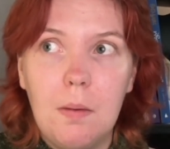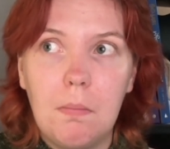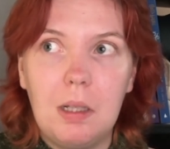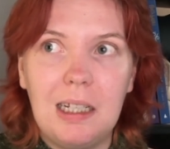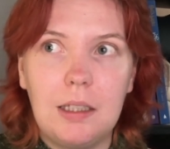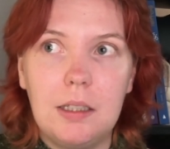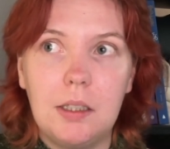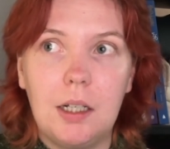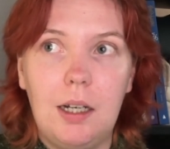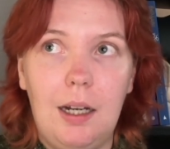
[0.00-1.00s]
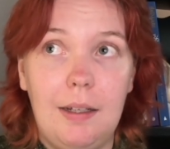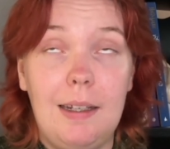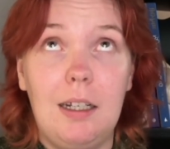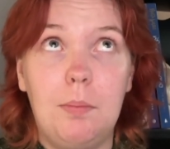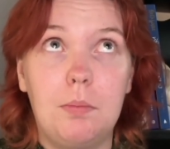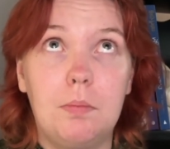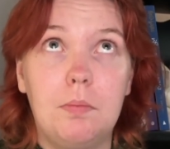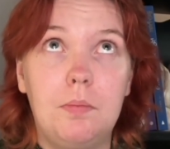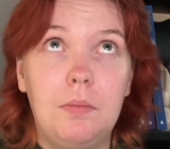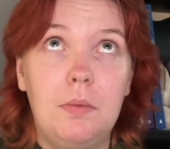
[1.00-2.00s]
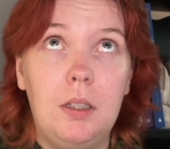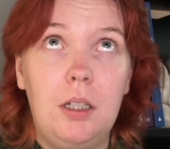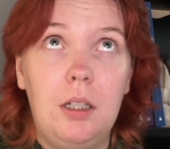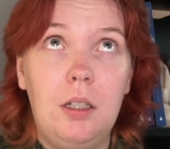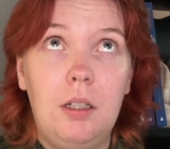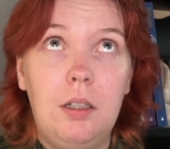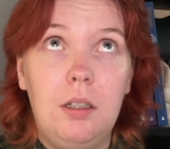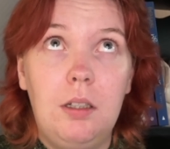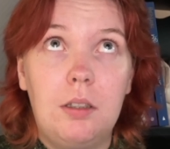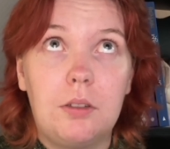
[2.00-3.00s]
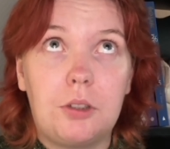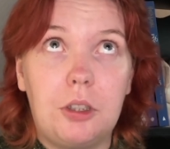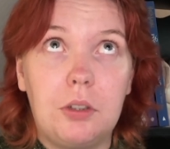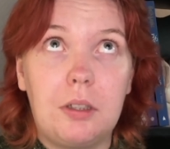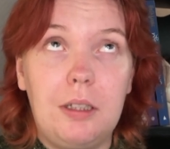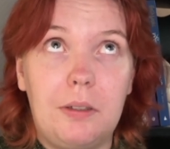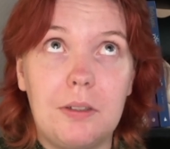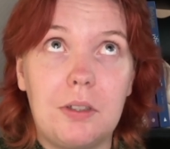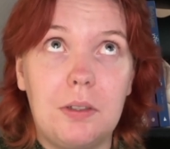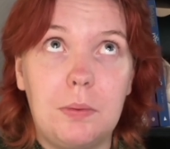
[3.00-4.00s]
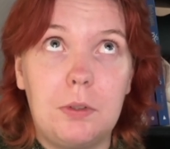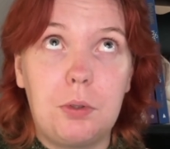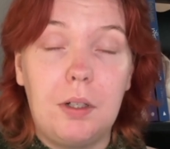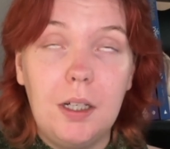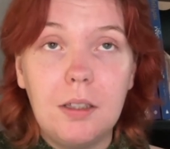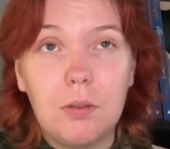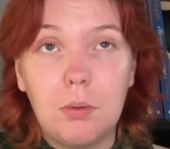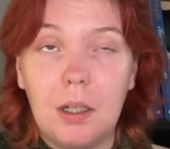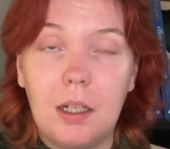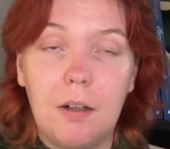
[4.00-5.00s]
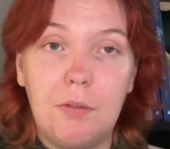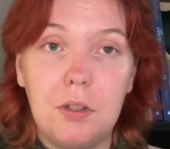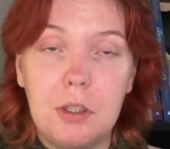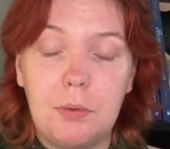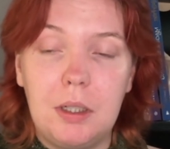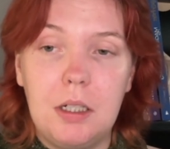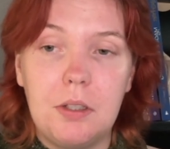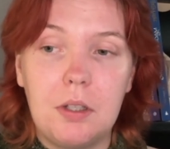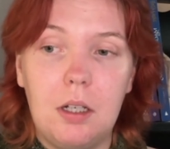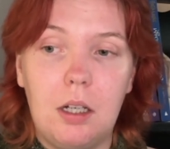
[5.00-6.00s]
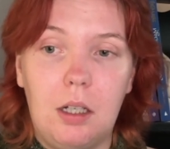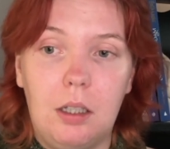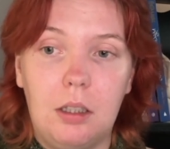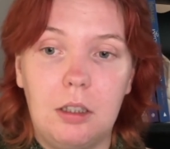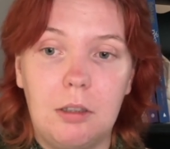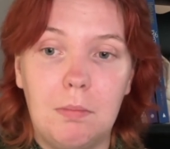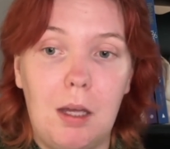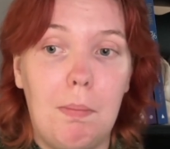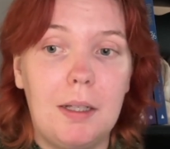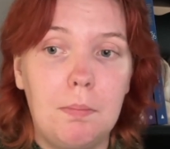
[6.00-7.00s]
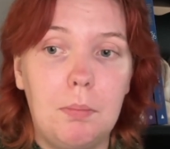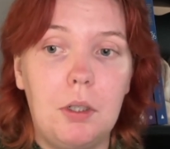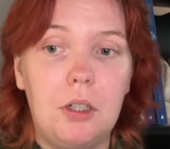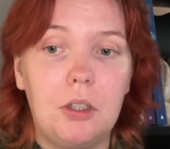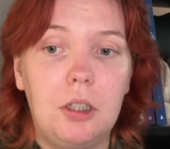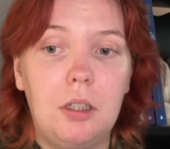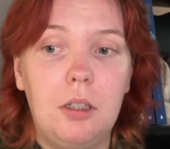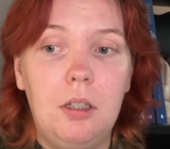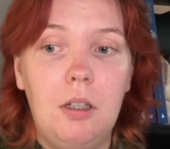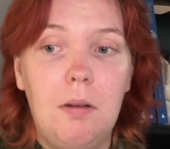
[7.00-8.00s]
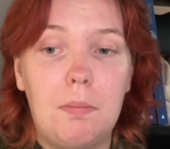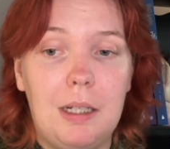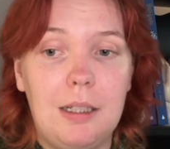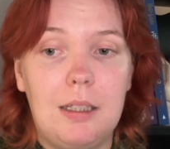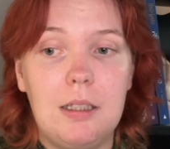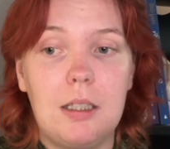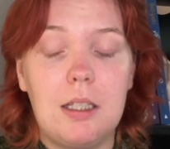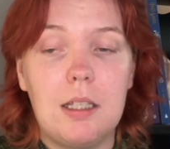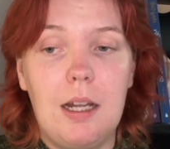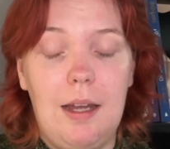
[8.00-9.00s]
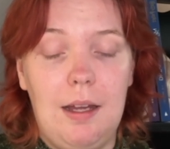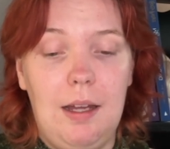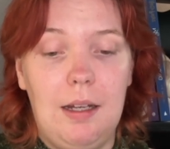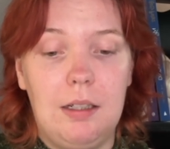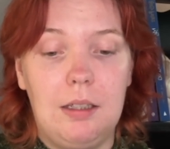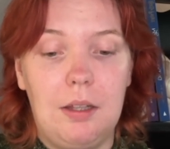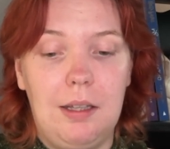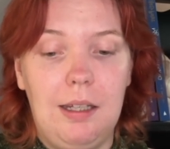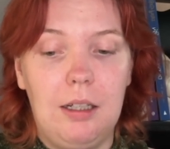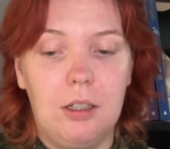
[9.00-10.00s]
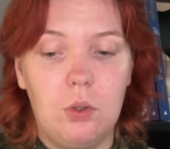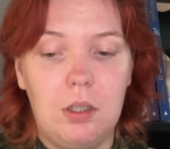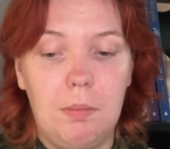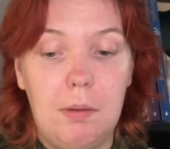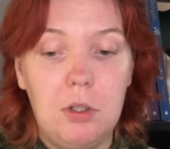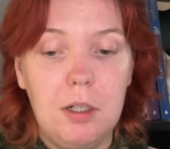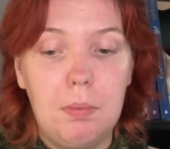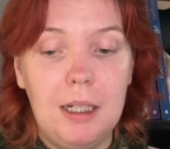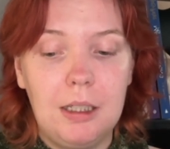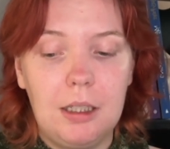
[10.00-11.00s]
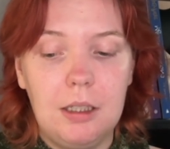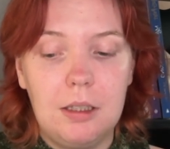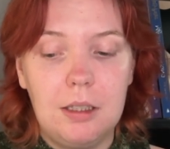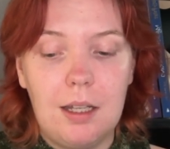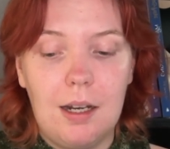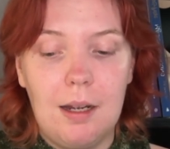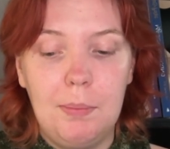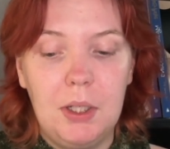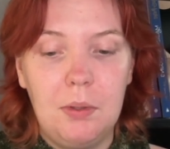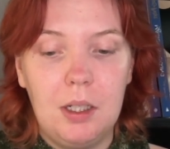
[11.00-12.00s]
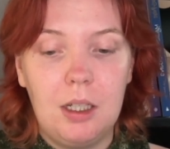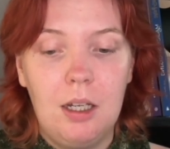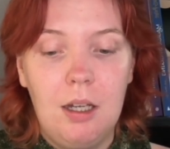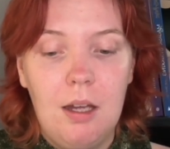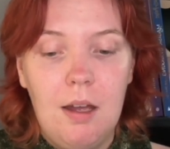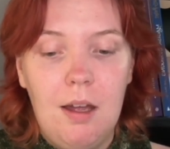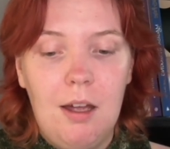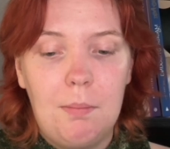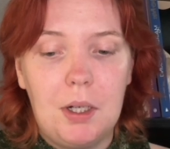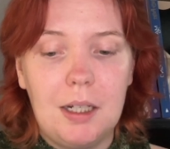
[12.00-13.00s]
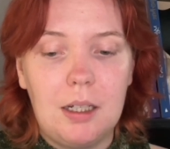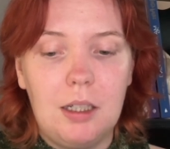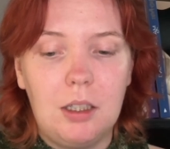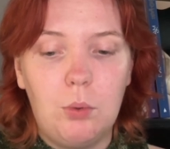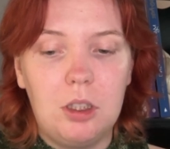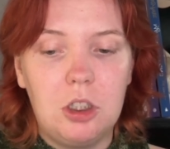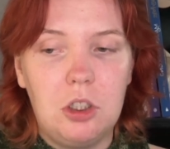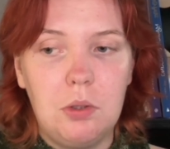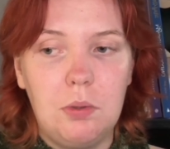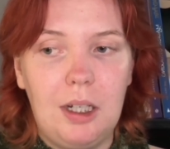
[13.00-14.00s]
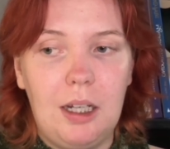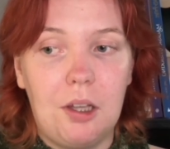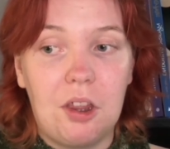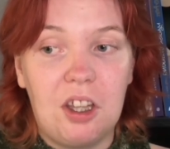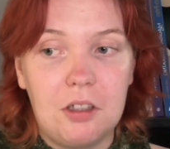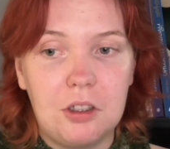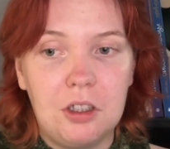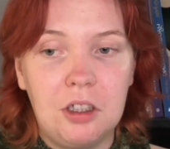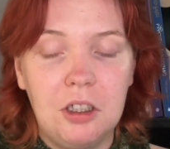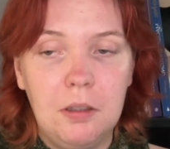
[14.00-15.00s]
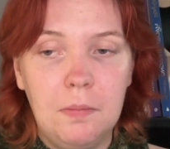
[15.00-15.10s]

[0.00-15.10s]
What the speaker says: blanket. I am currently also trying to add a few squares on my Battenberg blankets and the Cozy Memory blanket that I'm doing, but I kind of want to do a thicker